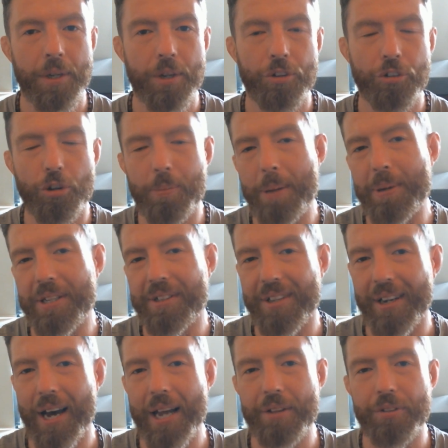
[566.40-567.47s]
So maybe
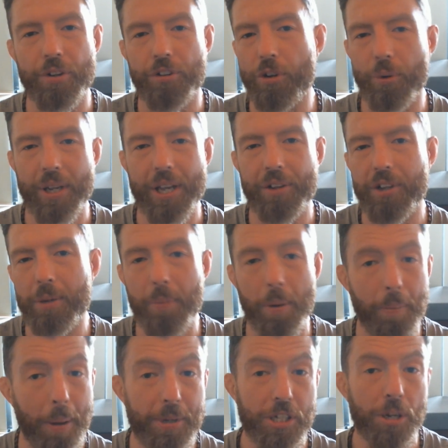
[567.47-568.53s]
tonight there's no kissing, but
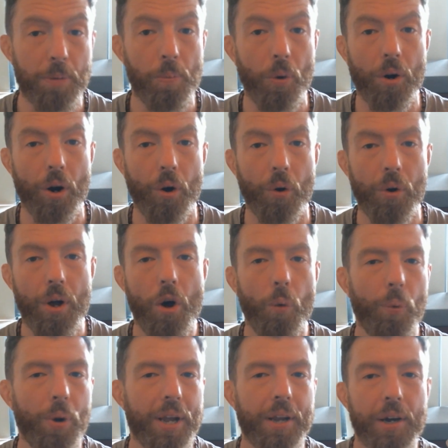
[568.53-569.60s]
maybe tomorrow
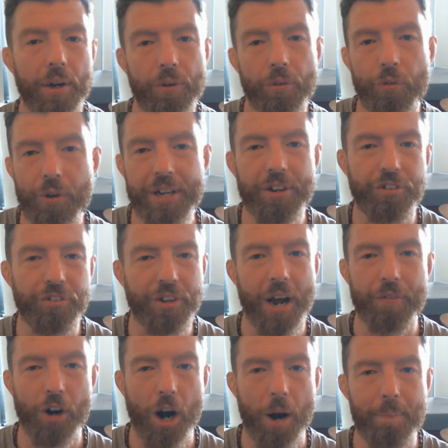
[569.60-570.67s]
we
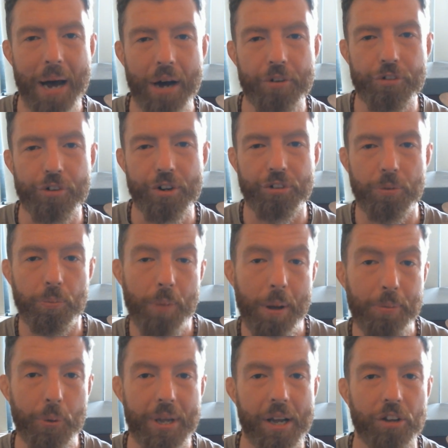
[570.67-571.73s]
rediscover our boundaries, and
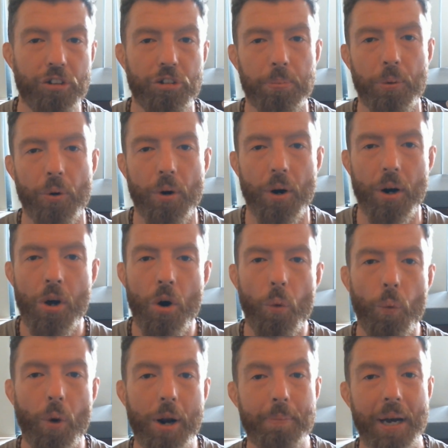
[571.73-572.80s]
maybe we explore
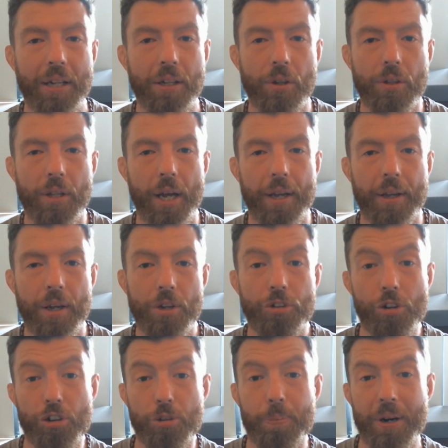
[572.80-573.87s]
what it might look like
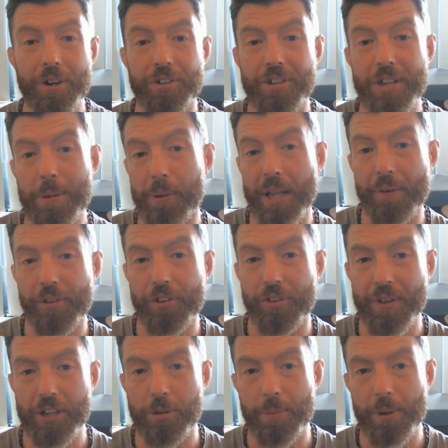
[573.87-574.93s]
to experience deeper levels
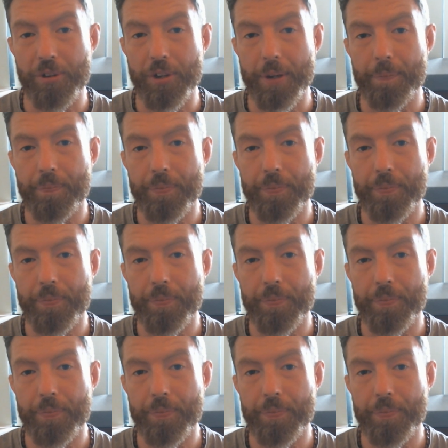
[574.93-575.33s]
of intimacy.